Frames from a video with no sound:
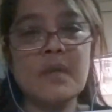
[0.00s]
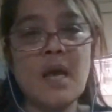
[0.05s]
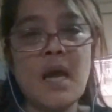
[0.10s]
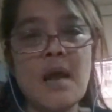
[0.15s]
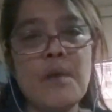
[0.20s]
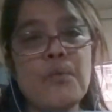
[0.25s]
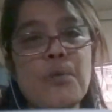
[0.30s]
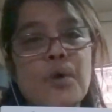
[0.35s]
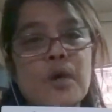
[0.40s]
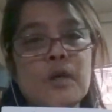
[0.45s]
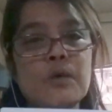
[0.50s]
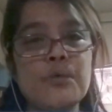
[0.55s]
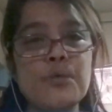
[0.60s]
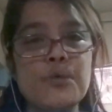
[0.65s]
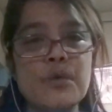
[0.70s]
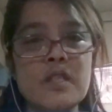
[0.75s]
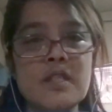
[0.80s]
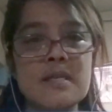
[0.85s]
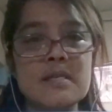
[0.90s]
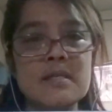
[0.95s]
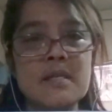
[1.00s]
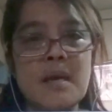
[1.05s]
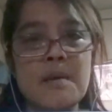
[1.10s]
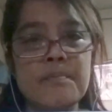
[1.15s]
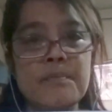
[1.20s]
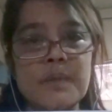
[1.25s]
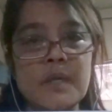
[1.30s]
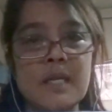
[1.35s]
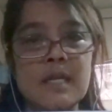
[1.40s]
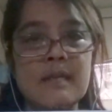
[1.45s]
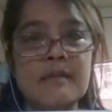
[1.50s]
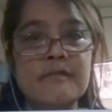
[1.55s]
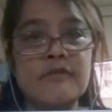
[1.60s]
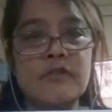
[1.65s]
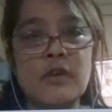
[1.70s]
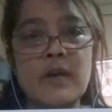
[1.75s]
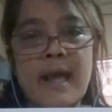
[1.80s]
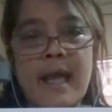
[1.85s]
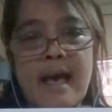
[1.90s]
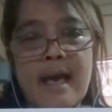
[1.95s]
I worked with this company
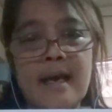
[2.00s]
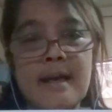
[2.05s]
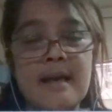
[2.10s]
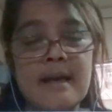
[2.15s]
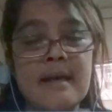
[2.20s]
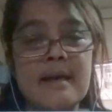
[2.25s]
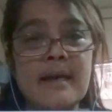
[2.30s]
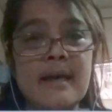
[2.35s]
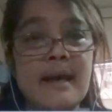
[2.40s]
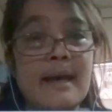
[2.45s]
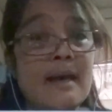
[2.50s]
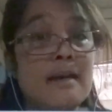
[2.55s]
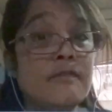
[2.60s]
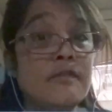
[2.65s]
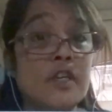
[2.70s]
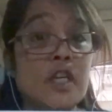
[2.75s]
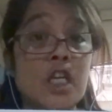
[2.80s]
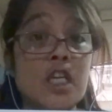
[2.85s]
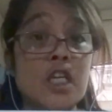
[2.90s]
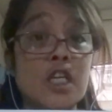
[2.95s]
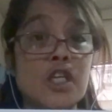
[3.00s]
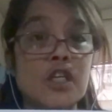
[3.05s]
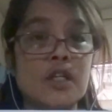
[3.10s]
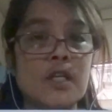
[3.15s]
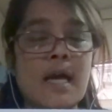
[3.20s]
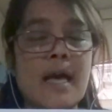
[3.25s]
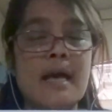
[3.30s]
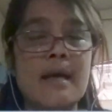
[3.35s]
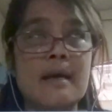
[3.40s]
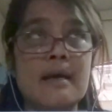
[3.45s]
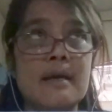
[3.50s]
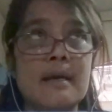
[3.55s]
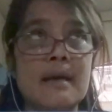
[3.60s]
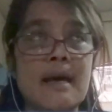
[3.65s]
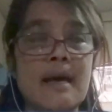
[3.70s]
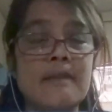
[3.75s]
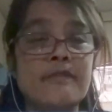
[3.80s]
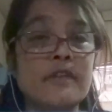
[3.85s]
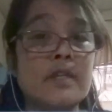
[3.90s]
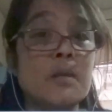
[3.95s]
for half in a year,
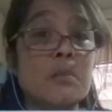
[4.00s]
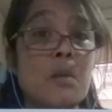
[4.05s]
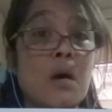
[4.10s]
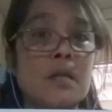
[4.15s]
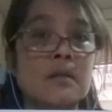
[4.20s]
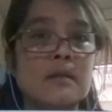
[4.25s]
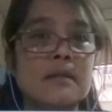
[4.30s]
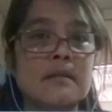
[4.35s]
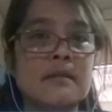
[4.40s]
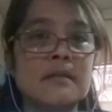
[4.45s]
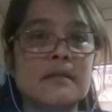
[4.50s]
half in a month,